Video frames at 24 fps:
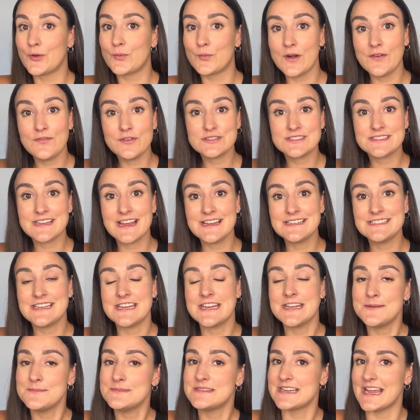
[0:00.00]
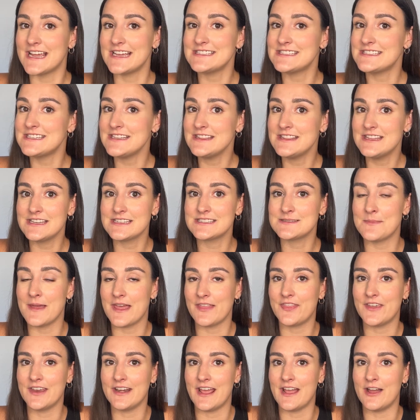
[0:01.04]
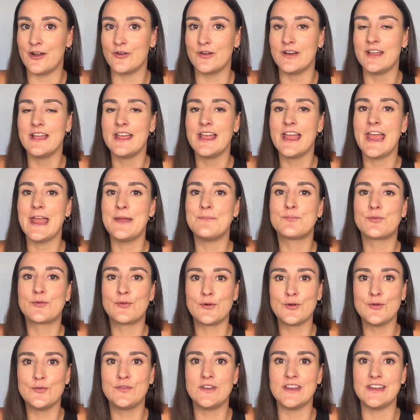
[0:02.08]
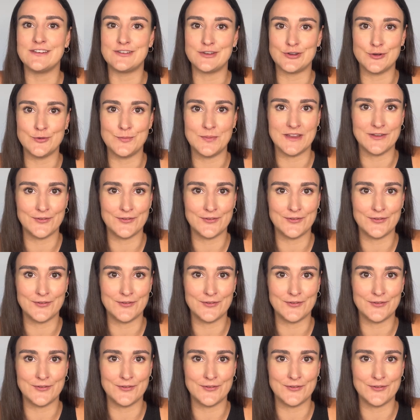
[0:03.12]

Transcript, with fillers: Riverside team tested this method out and proved it to be